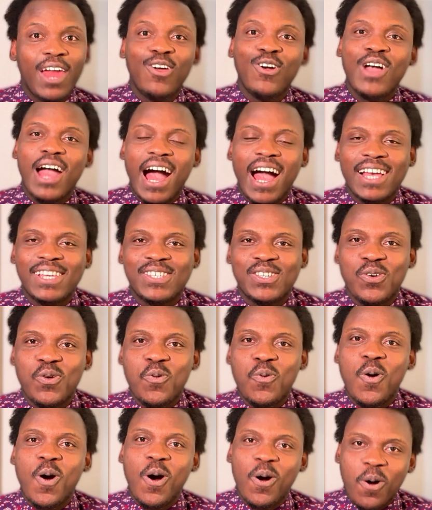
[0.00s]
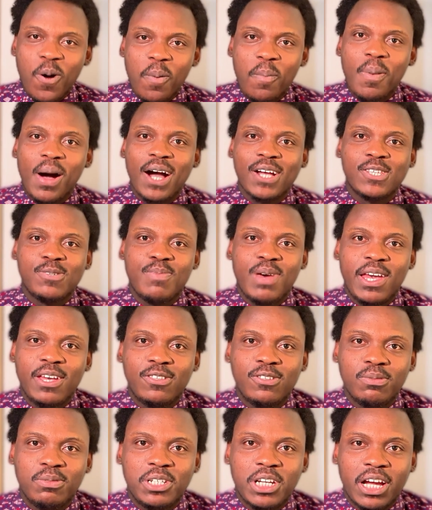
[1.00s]
Hello guys, welcome back to my
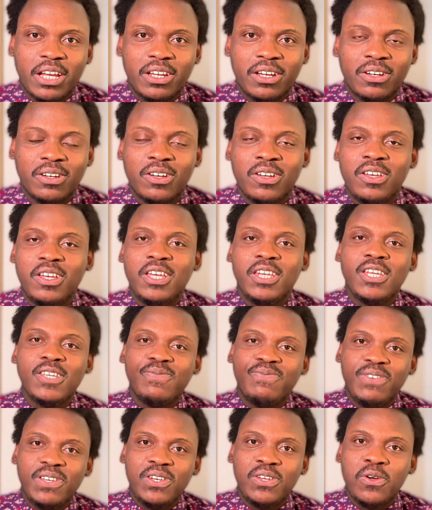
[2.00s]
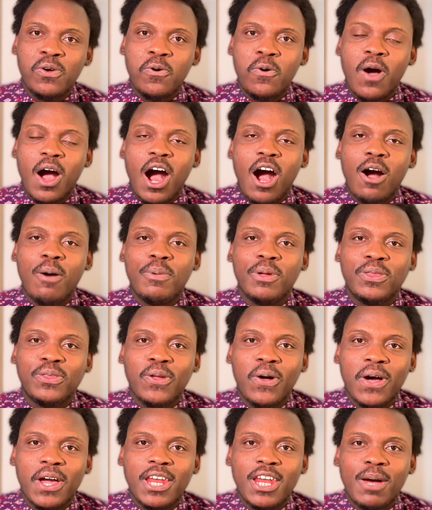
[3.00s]
YouTube channel. In this video, I'll be
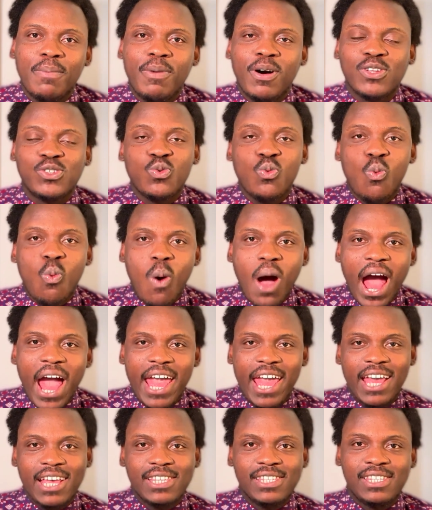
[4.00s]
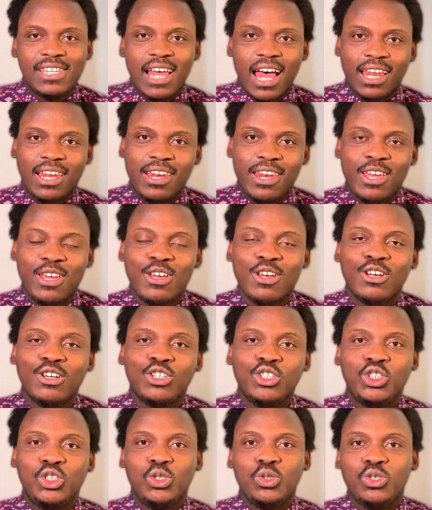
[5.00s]
talking about why exactly
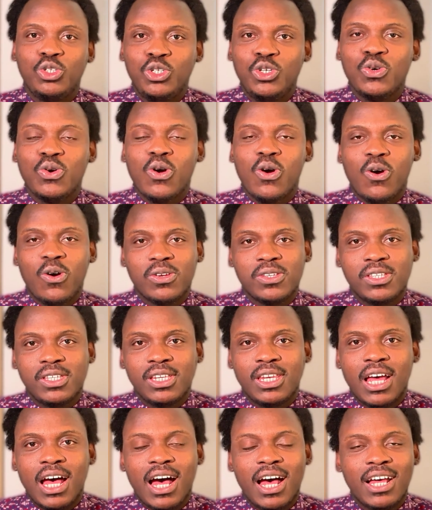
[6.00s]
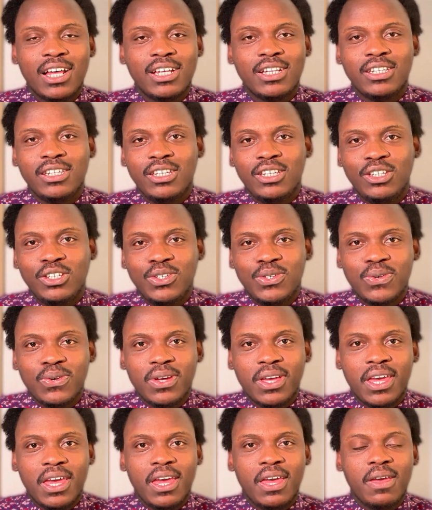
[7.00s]
should you consider the
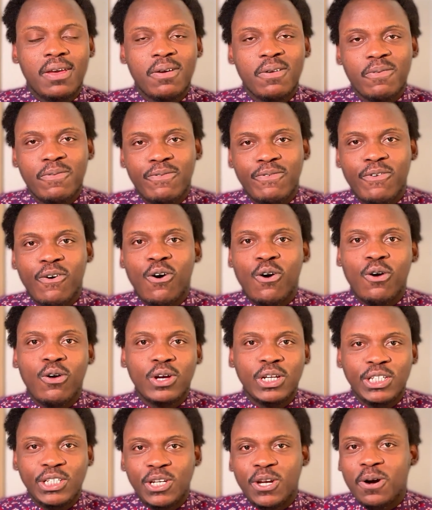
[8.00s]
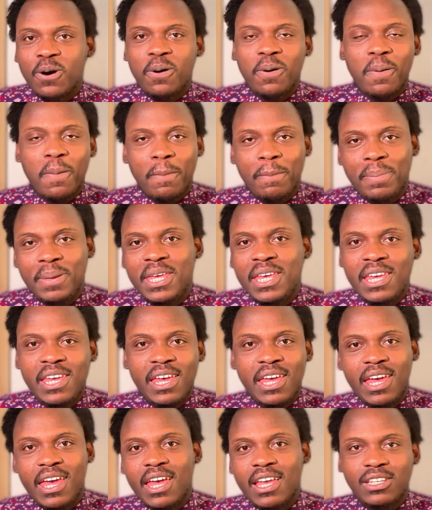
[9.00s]
UK for your
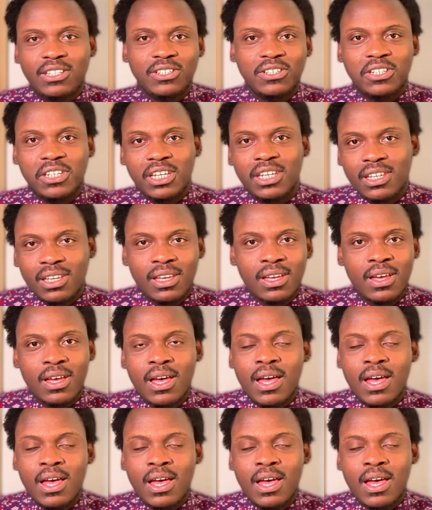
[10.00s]
PhD.